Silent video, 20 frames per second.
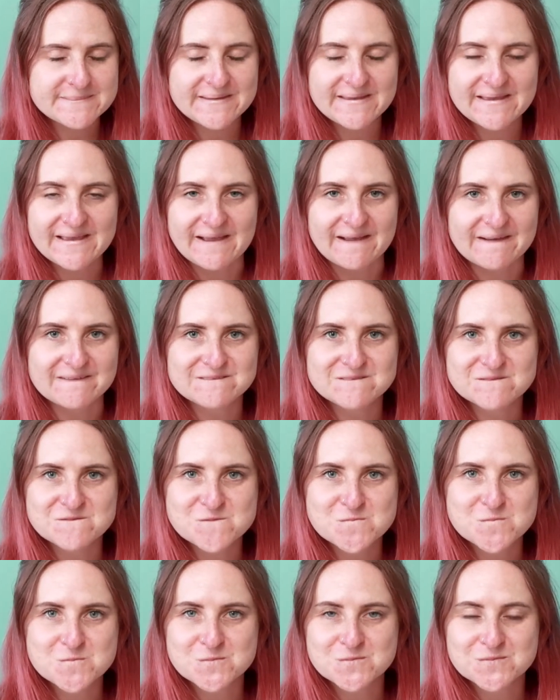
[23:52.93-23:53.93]
yeah,
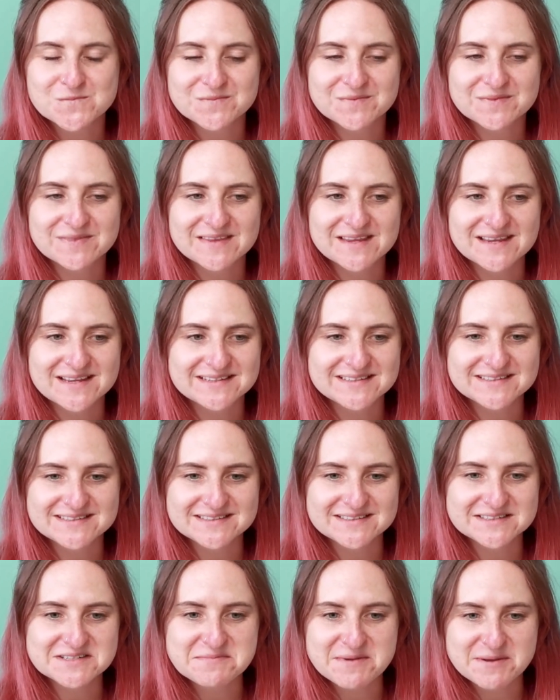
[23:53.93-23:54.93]

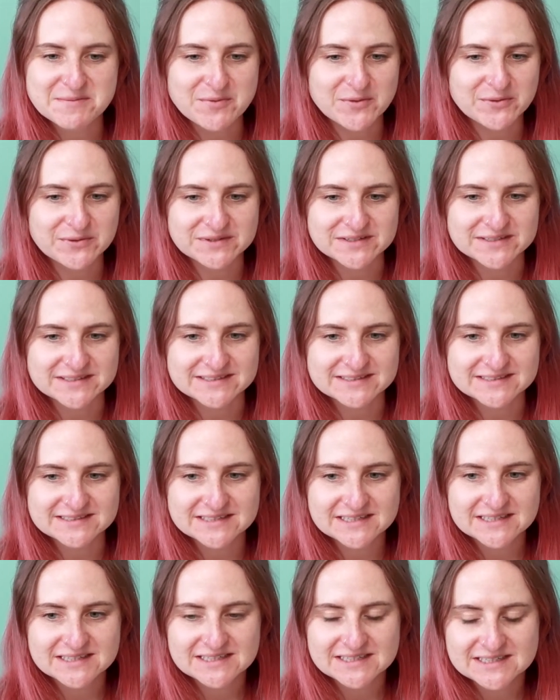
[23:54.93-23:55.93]
it's just a bit bonkers.
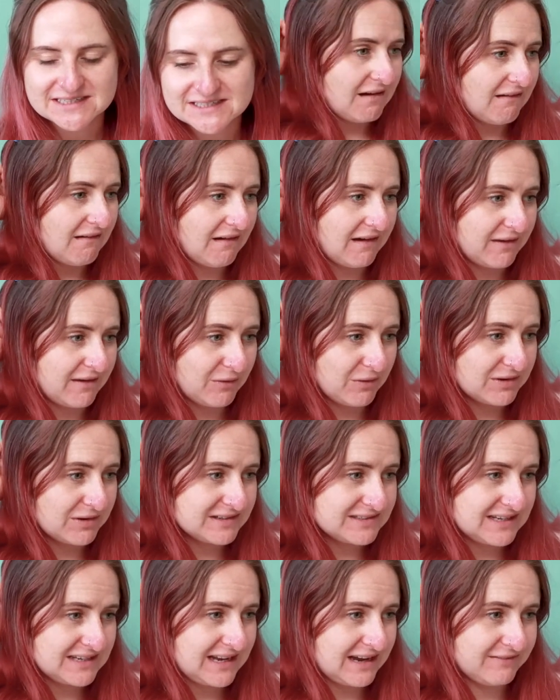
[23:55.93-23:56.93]
I
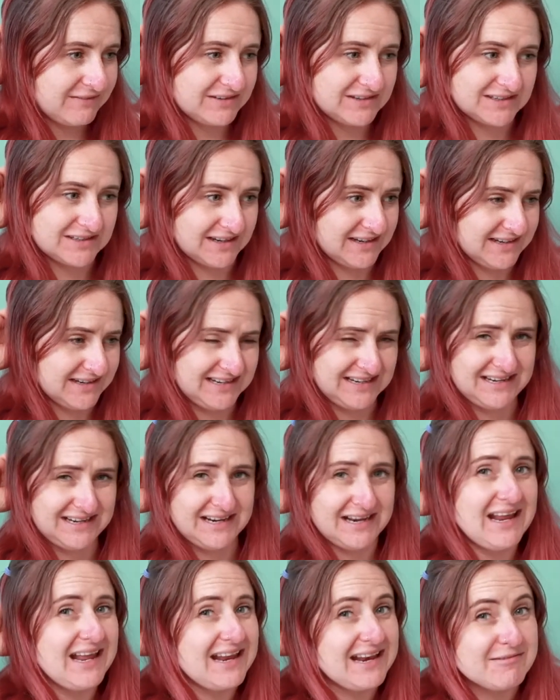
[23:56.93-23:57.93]
honestly haven't done
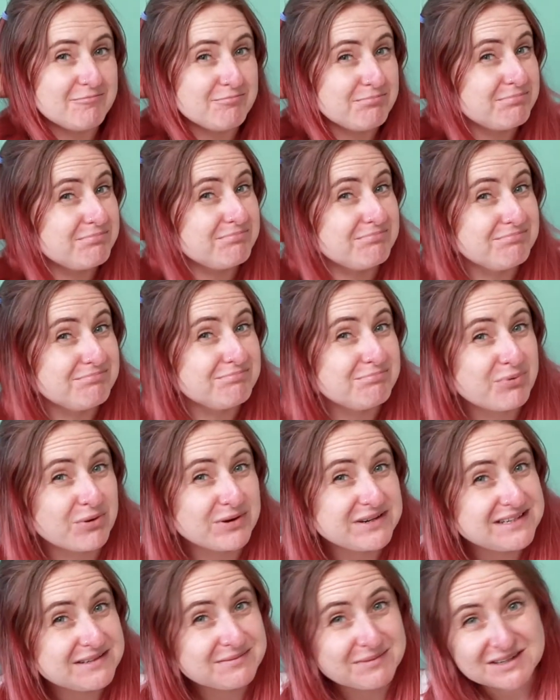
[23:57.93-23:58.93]

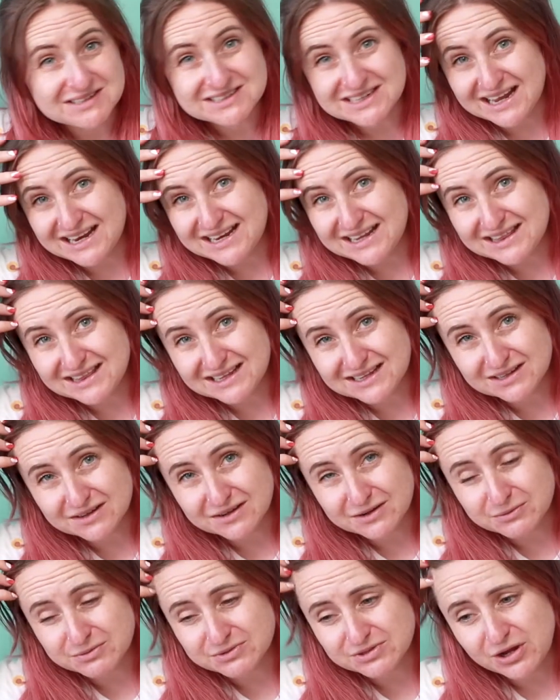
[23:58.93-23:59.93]
pretty much anything
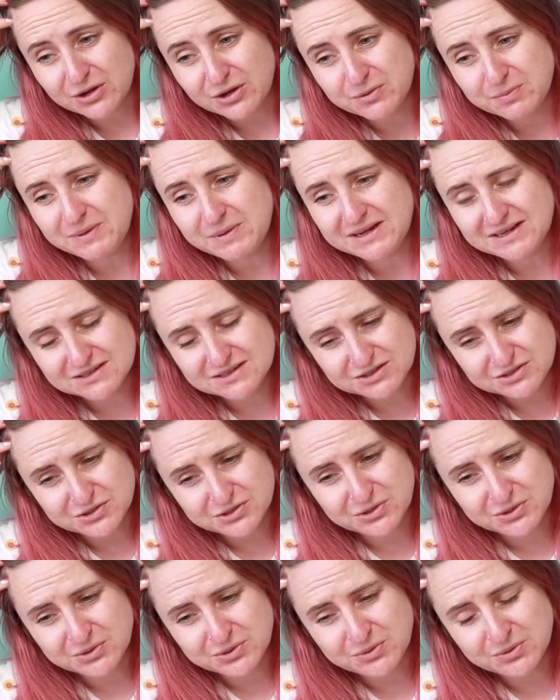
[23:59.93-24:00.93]
that I was hoping to
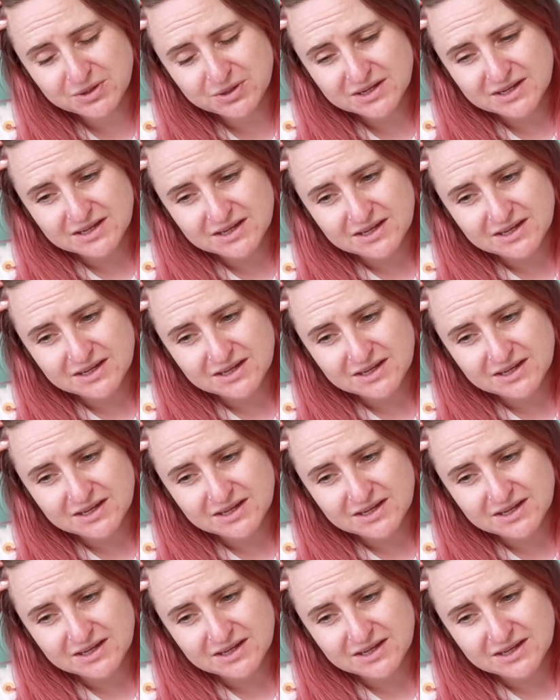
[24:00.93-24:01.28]
do